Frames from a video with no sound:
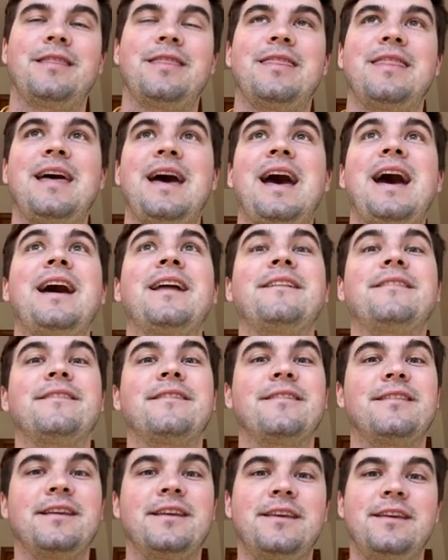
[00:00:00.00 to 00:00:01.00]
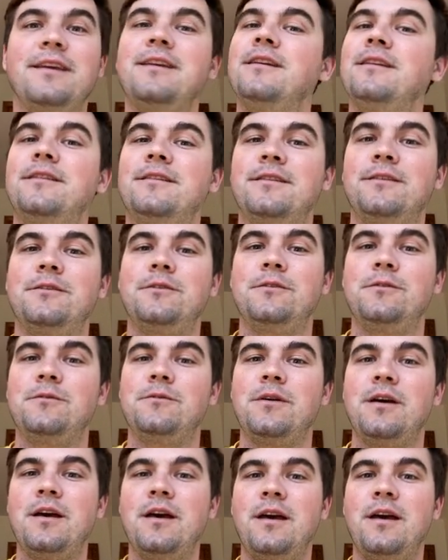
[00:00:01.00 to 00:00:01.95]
That's the key to